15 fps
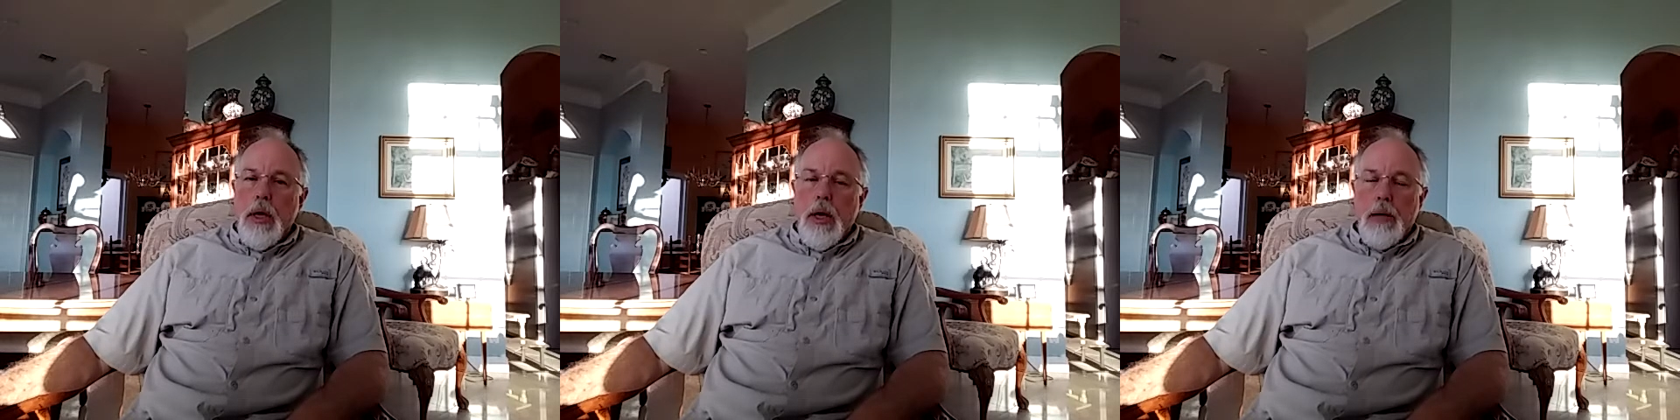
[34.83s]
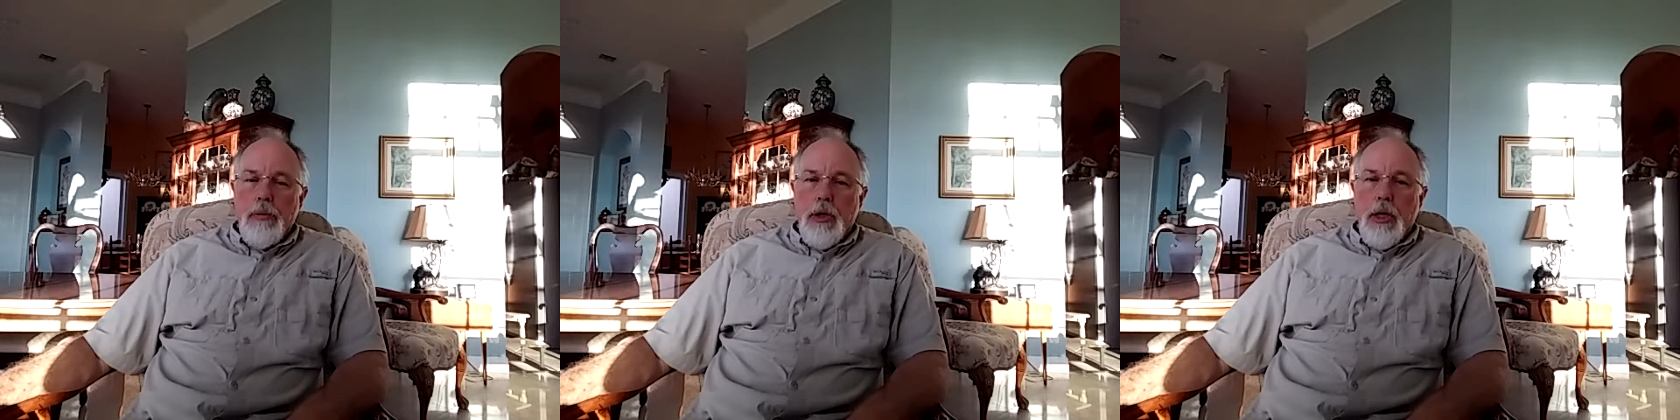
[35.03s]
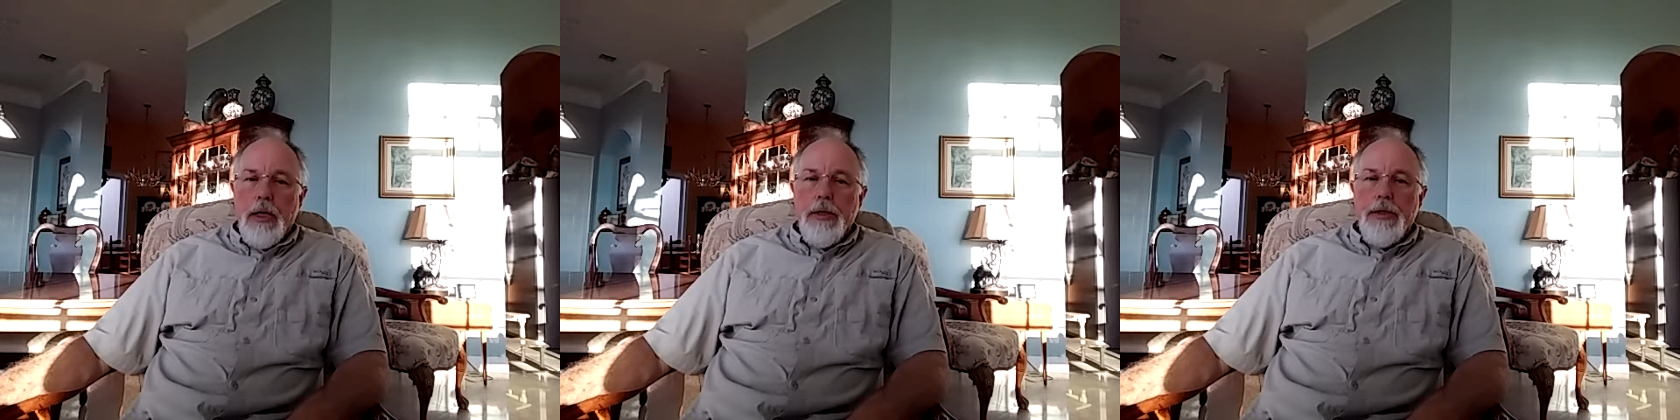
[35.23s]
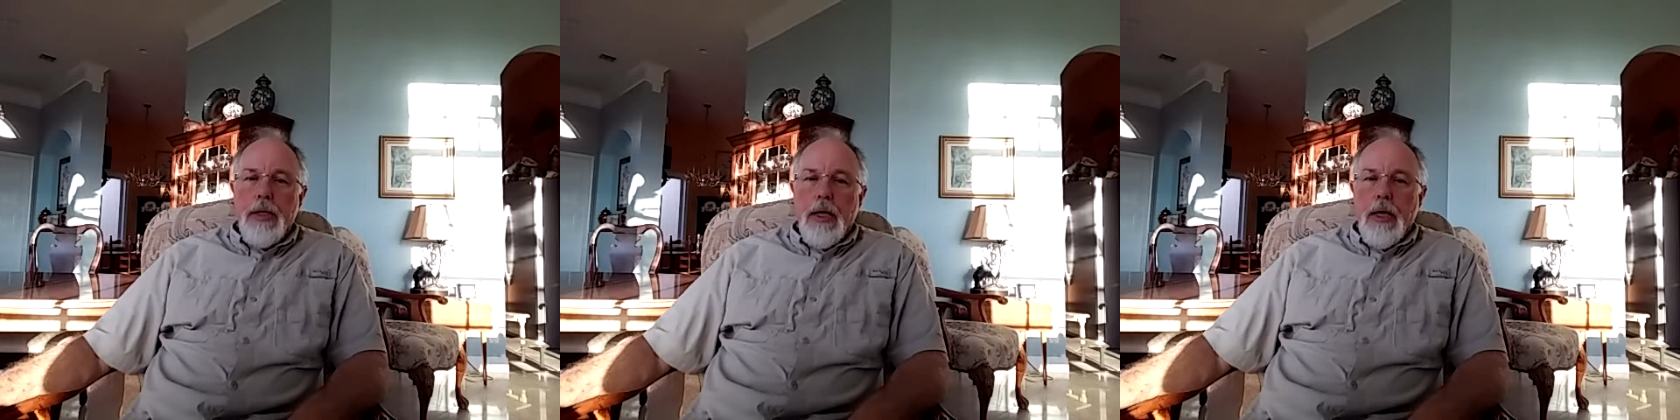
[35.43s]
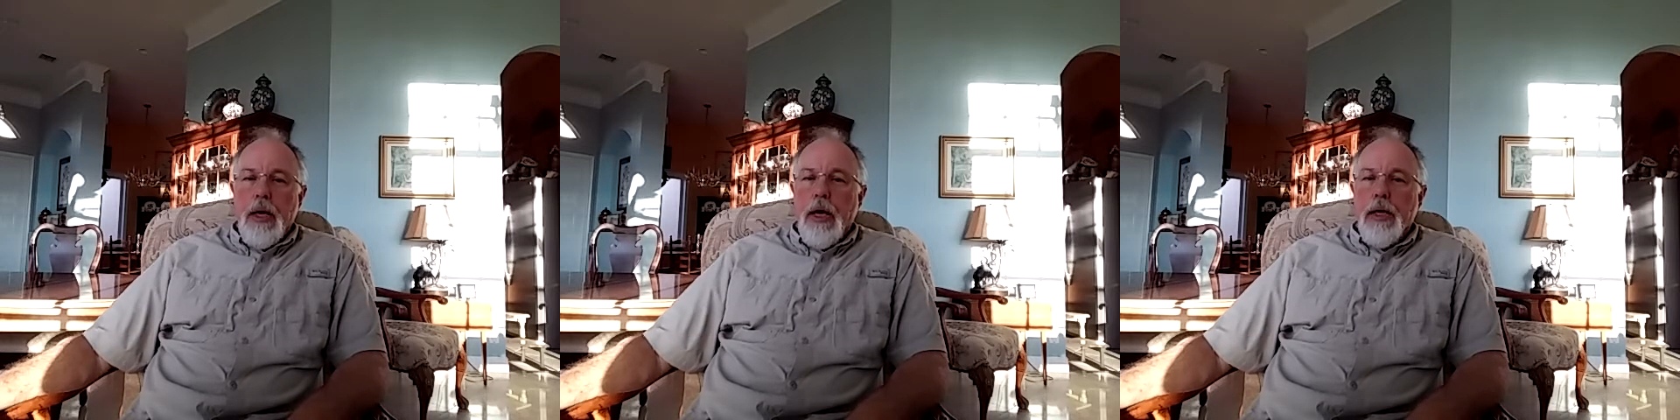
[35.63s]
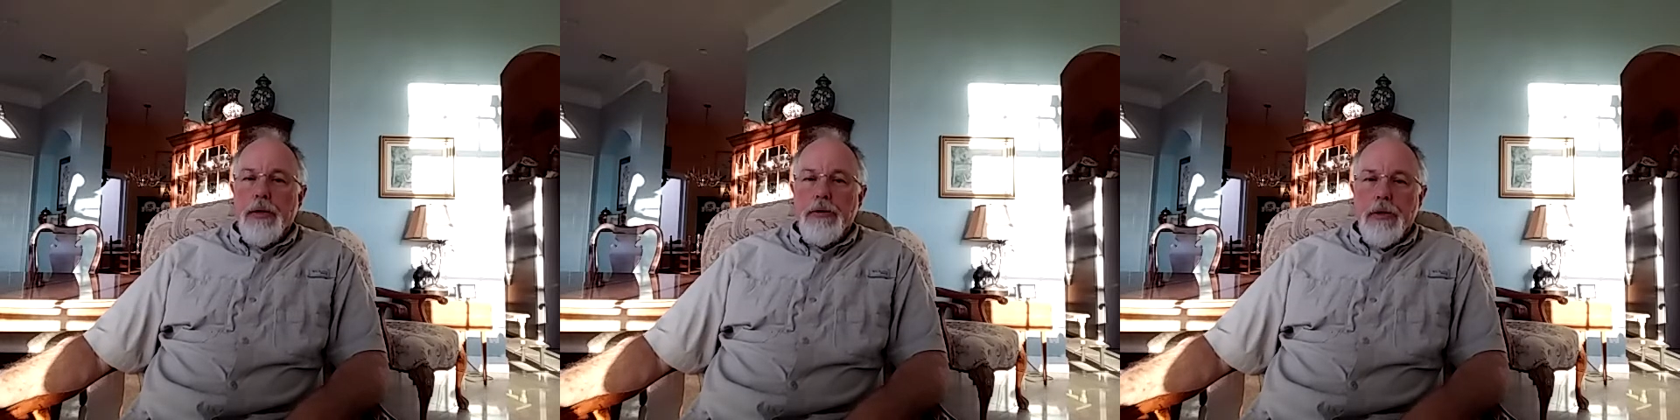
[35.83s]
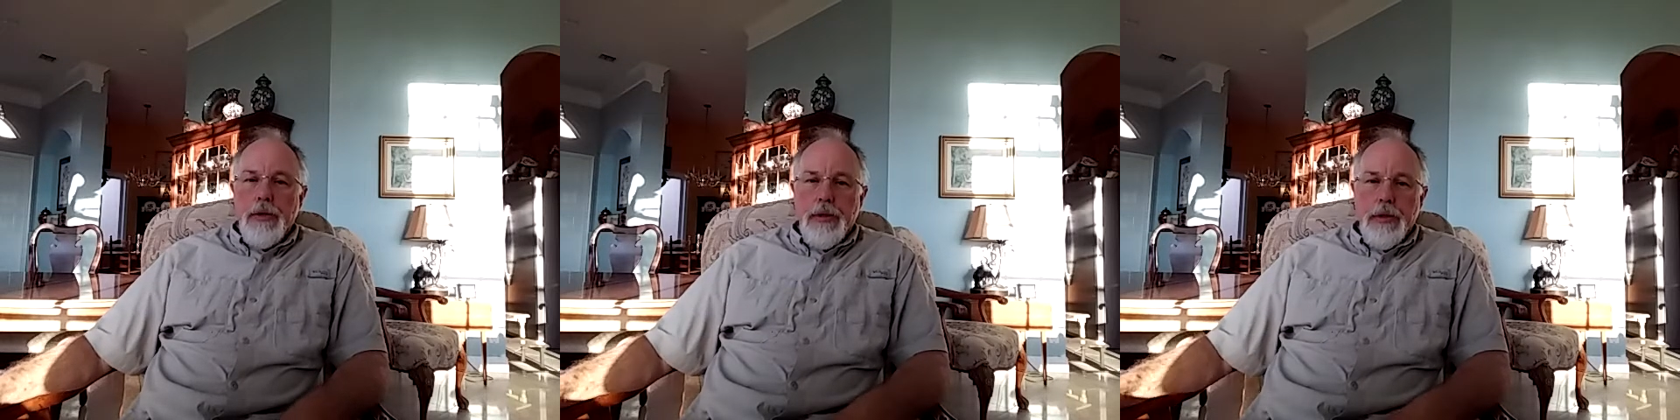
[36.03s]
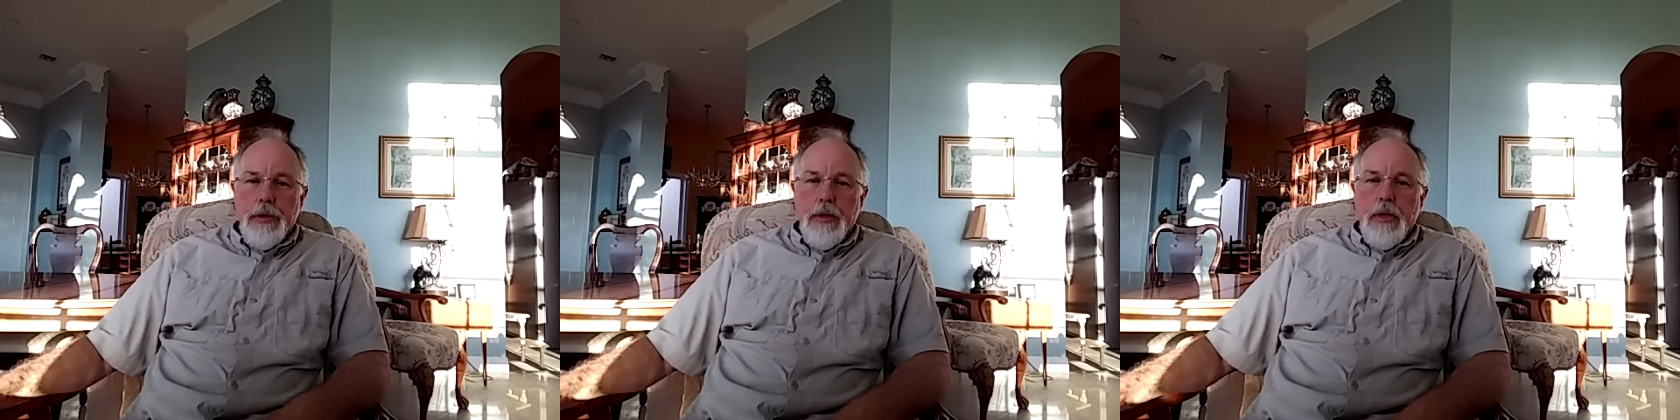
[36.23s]
I'm not a
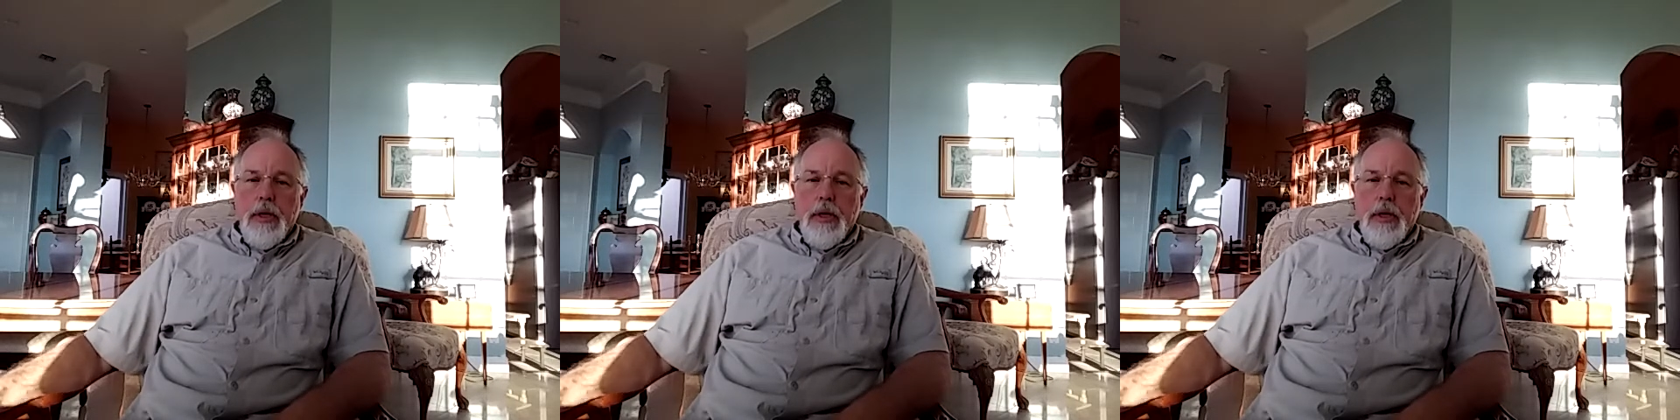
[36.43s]
psychiatrist.